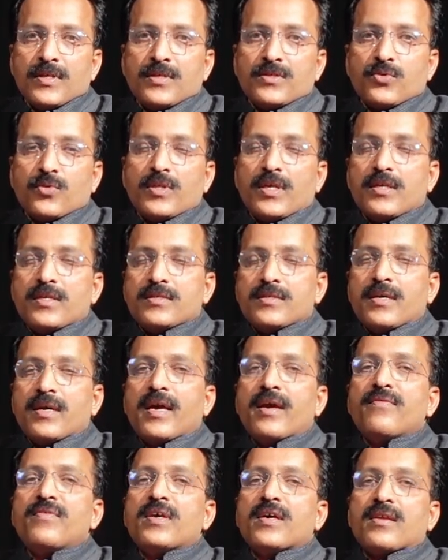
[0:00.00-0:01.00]
So that is a
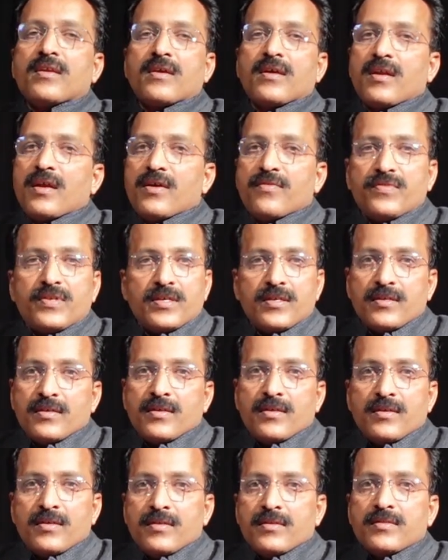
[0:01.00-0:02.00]
heavier craft,
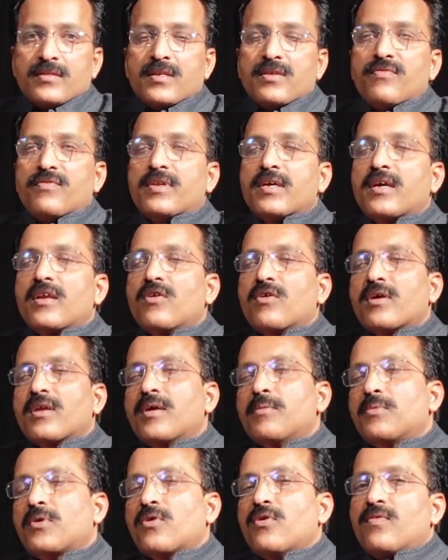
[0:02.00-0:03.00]
350
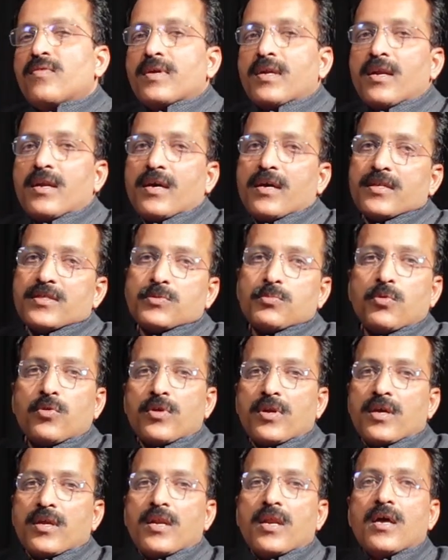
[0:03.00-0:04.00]
kilogram rover and
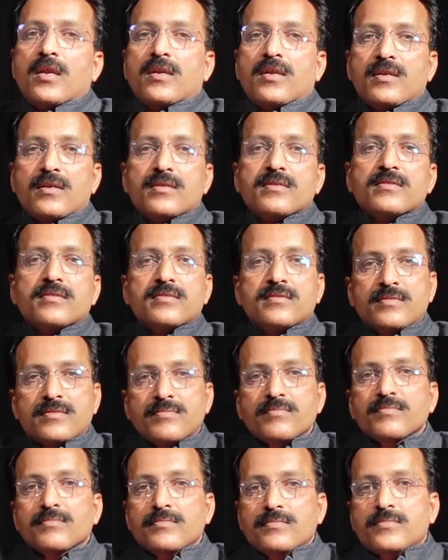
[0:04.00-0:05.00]
corresponding lander.
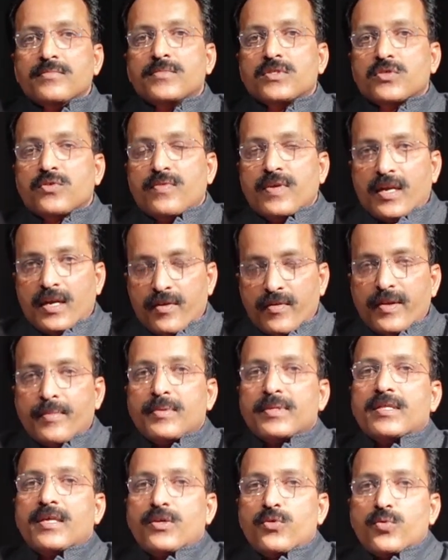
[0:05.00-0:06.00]
So we are
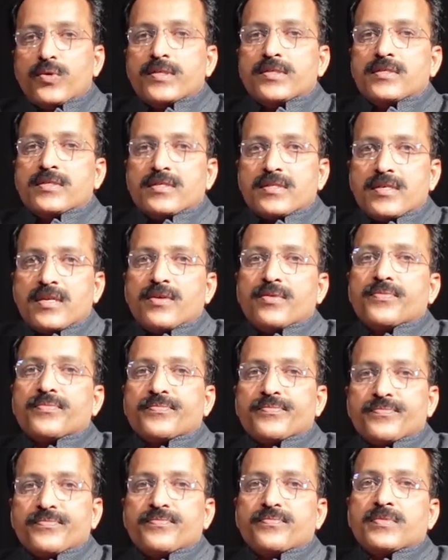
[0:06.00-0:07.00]
developing the new engines now.
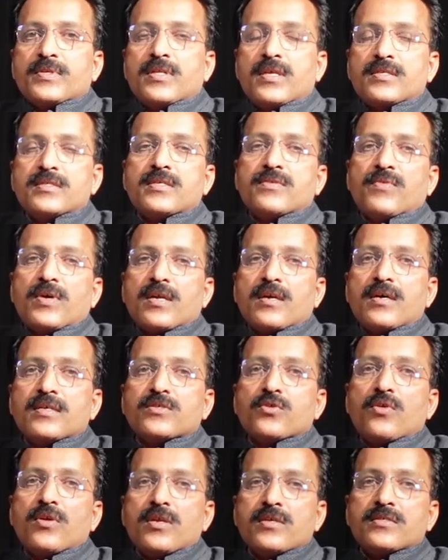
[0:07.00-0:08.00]
That's work has
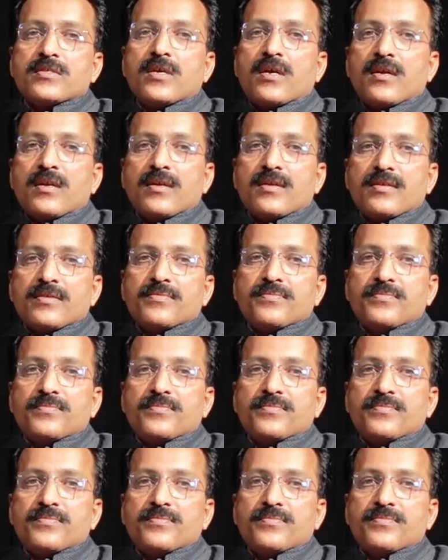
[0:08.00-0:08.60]
already started.